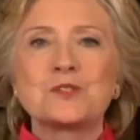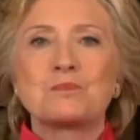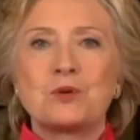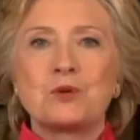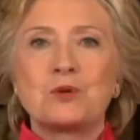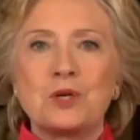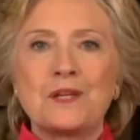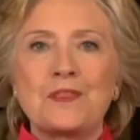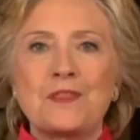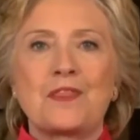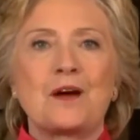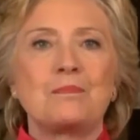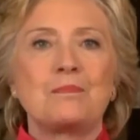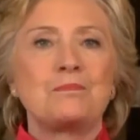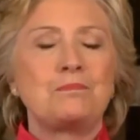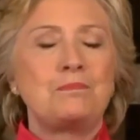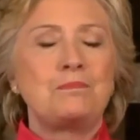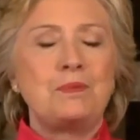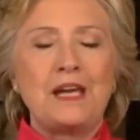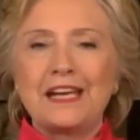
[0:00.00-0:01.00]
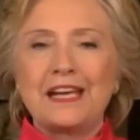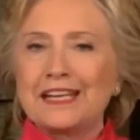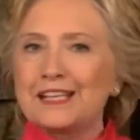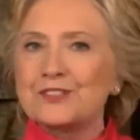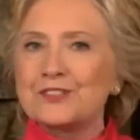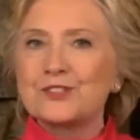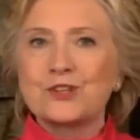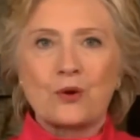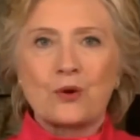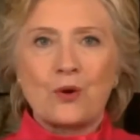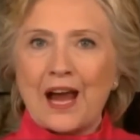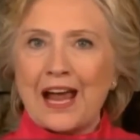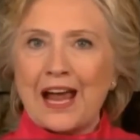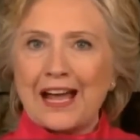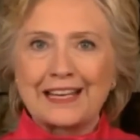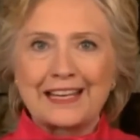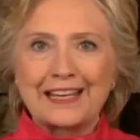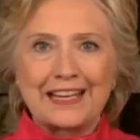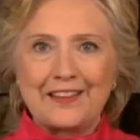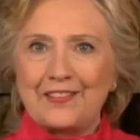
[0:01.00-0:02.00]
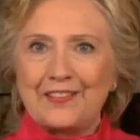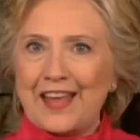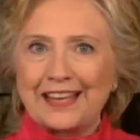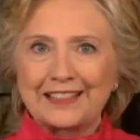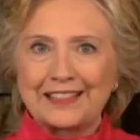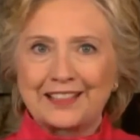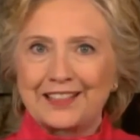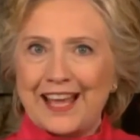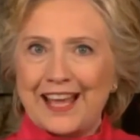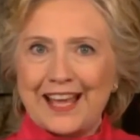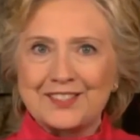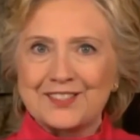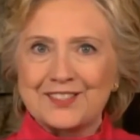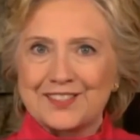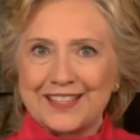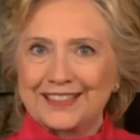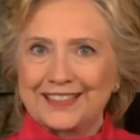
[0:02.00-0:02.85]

And I look at the crowd supporting her. These are